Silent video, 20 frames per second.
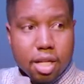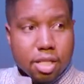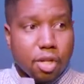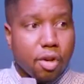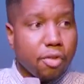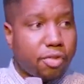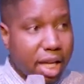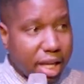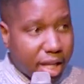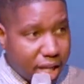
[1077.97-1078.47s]

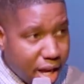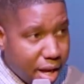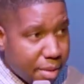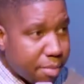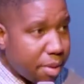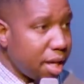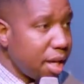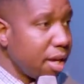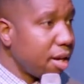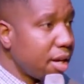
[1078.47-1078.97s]
So if they
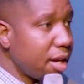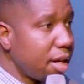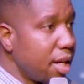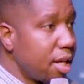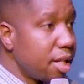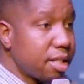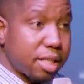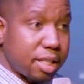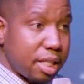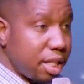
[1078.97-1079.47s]
come here
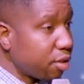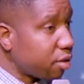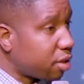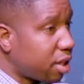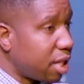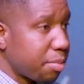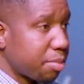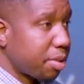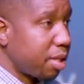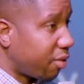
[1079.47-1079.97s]
still
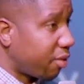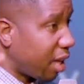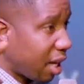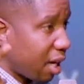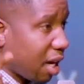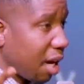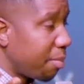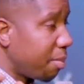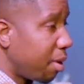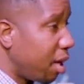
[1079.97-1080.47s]
tipsy, if they
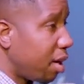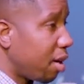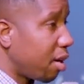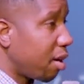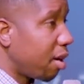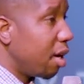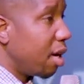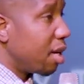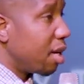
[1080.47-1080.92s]
come here